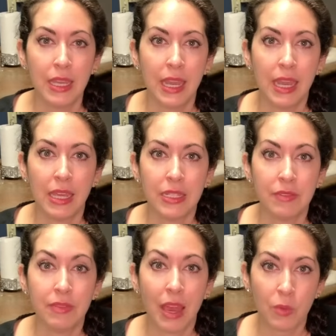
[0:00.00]
And
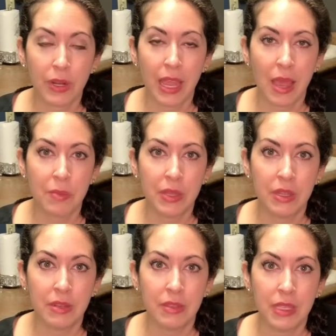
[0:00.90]
if that were to
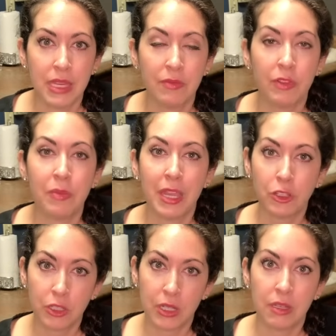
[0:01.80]
happen, the
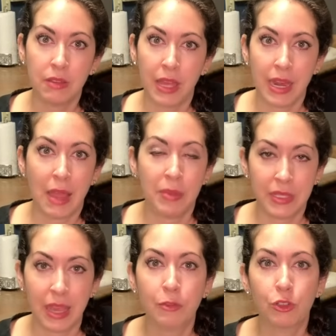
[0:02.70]
inflammation that happens
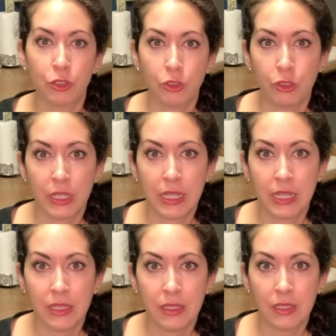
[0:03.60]
after surgery
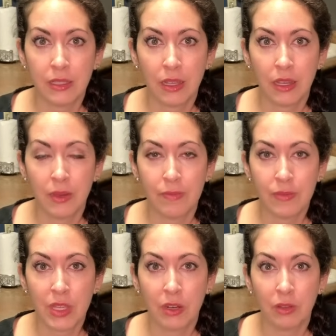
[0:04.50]
is,
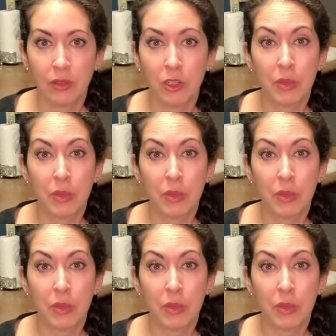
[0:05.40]
a little